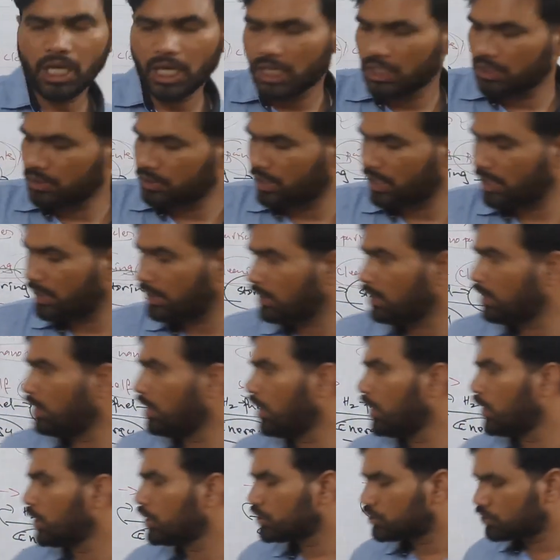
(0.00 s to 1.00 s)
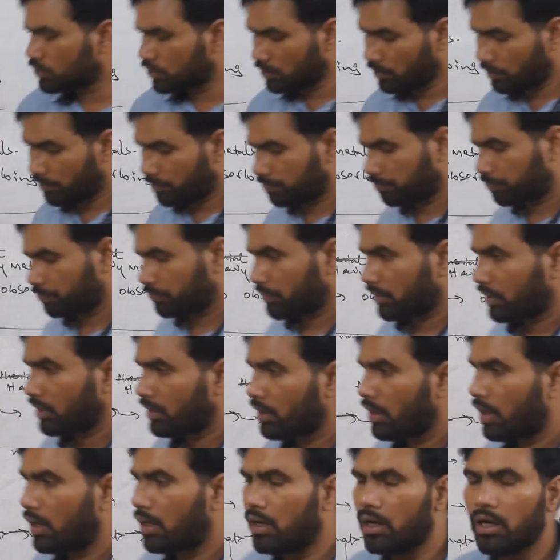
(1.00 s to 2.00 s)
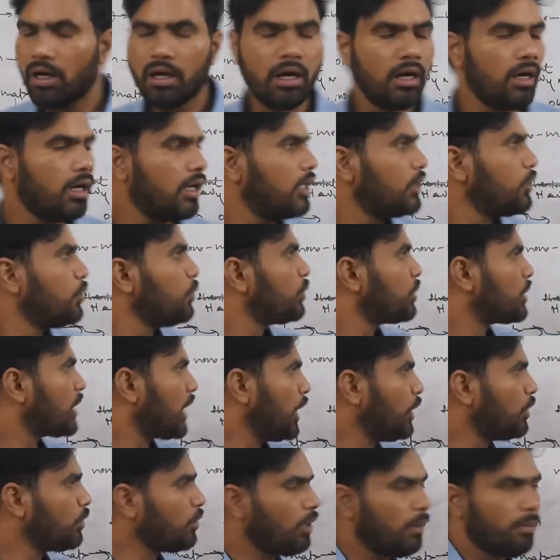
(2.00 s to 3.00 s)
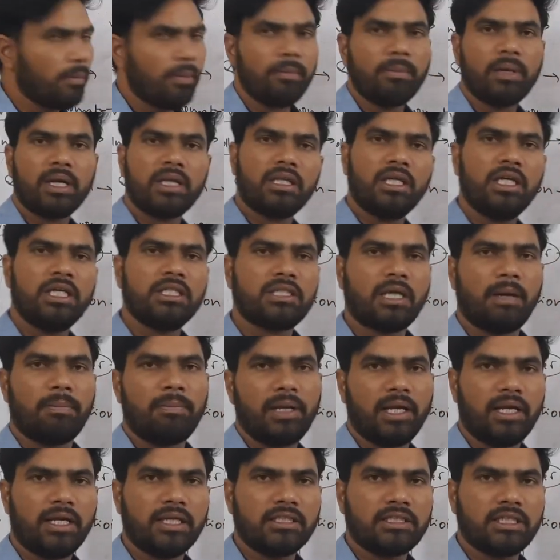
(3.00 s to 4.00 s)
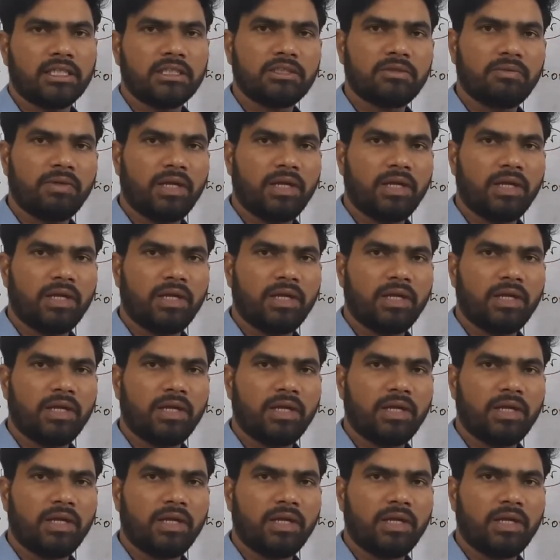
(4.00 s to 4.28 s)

Okay, so you try to remember these applications,